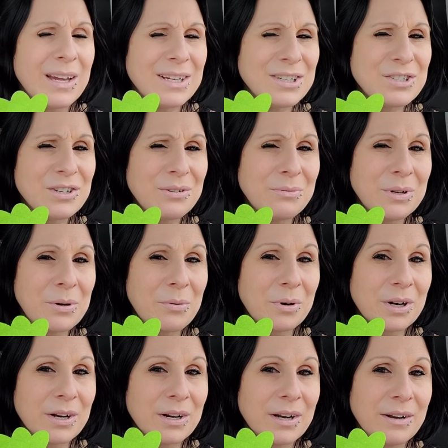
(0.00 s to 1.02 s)
I should have
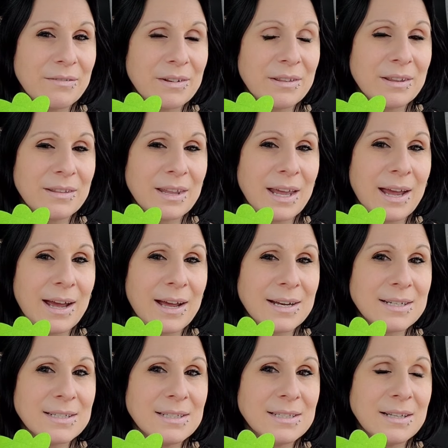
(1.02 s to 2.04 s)
recorded everything they
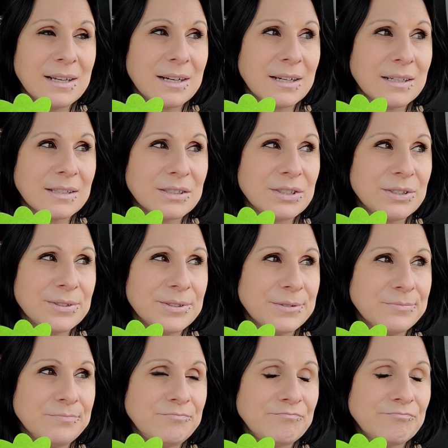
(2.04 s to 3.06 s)
had in there
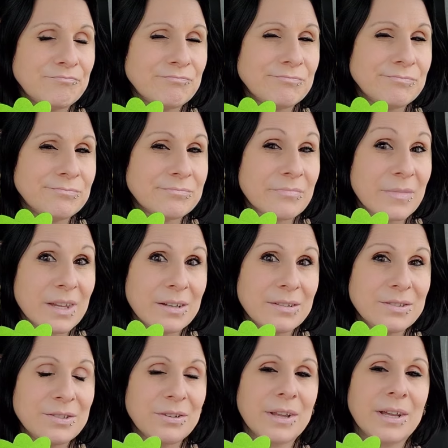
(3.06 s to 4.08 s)
too.
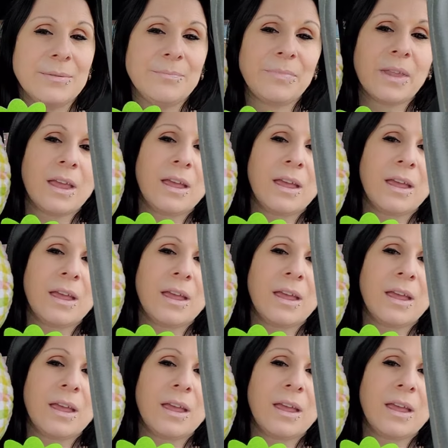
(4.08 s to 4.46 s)
Too late.